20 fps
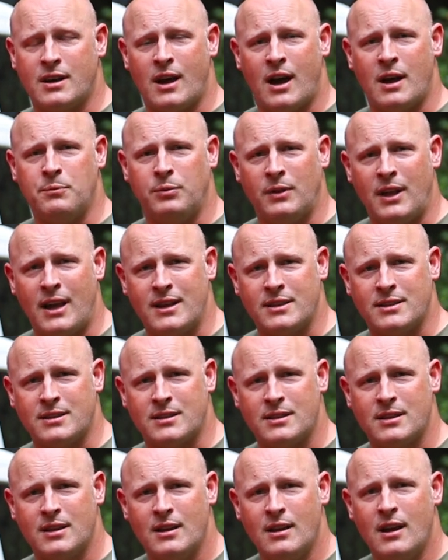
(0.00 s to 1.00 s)
God
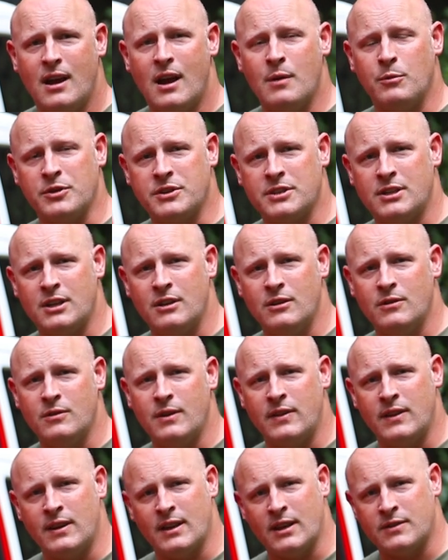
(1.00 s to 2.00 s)
bless, and we'll see you
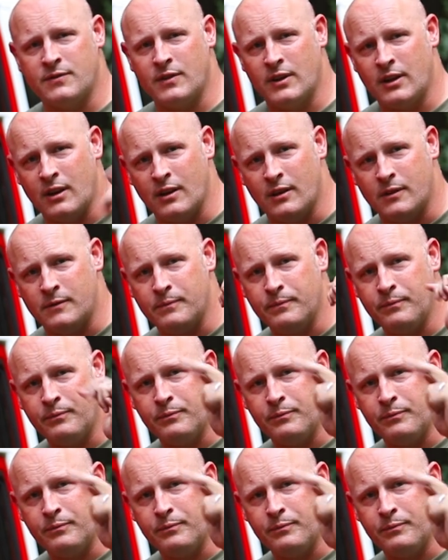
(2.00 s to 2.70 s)
in the next video.